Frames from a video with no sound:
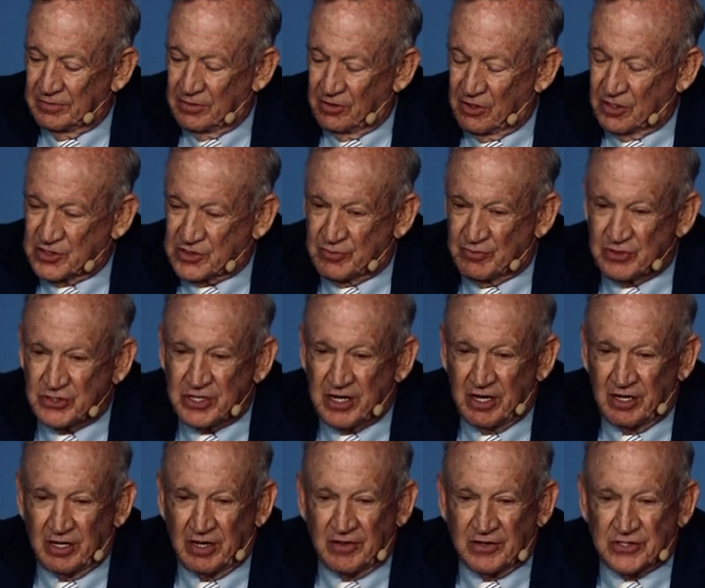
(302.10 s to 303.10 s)
loss of a
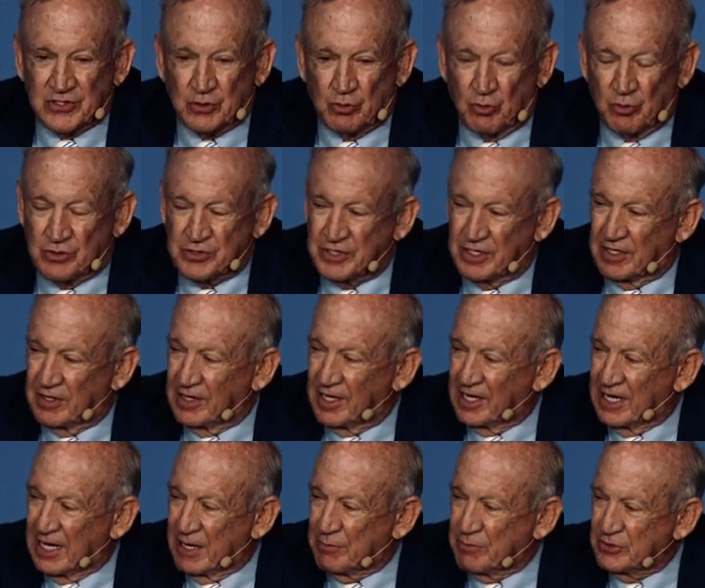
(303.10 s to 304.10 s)
child. I think it's the worst thing that can
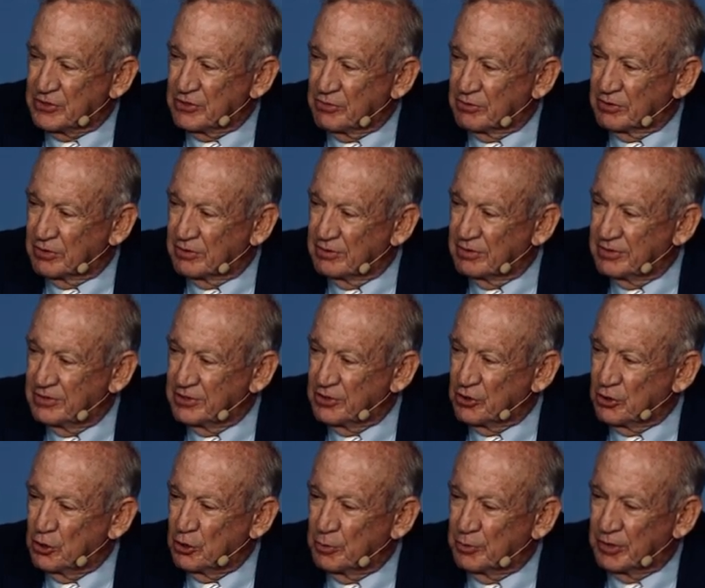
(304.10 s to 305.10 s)
happen to a
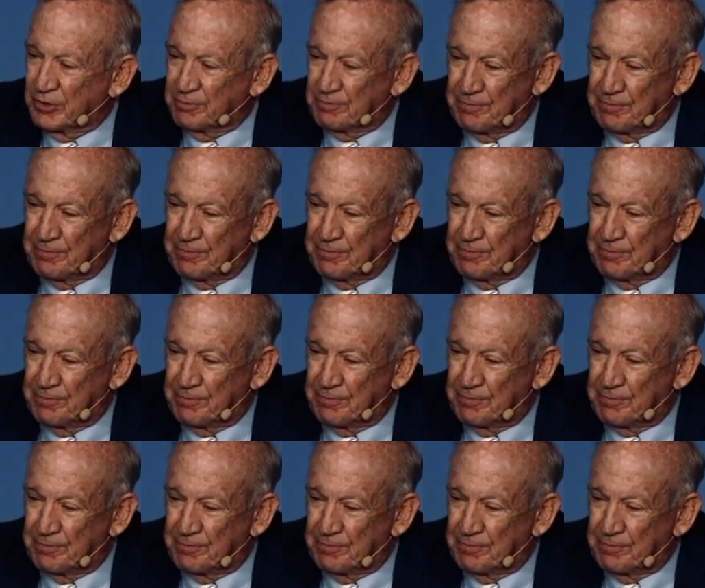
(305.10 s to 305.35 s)
human.